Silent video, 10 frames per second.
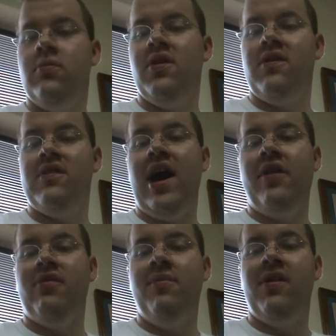This is
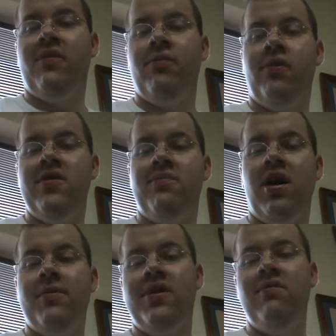Kige Ramsey from Roy's
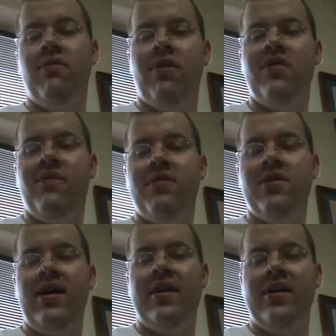Barbecue in Russellville,
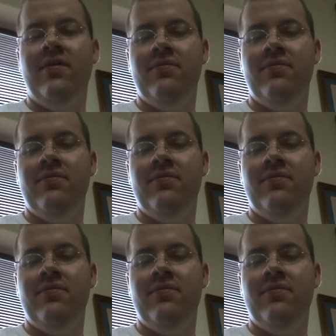Kentucky.